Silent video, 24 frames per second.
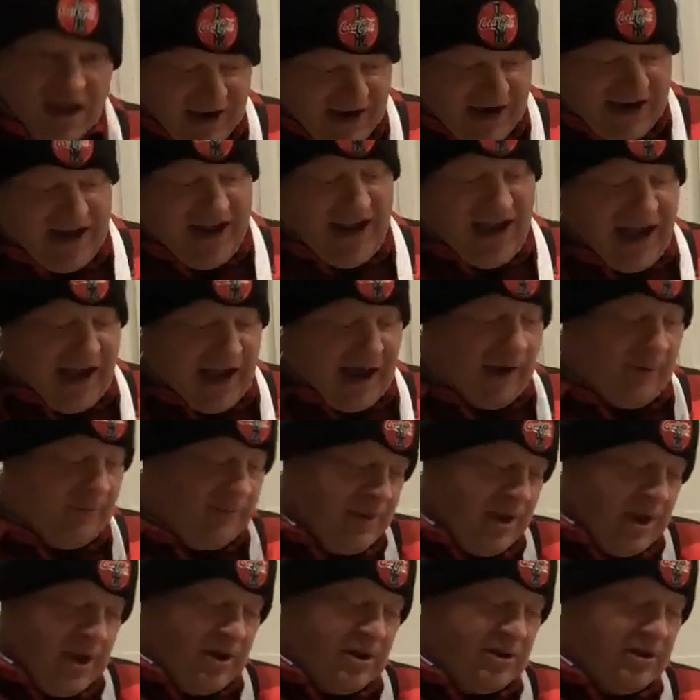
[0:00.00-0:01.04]

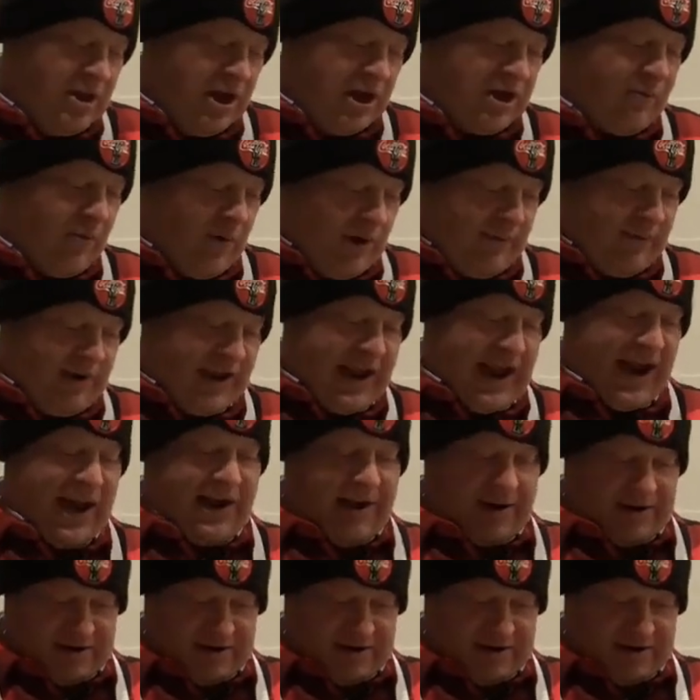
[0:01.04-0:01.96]
Anyhow, look what we got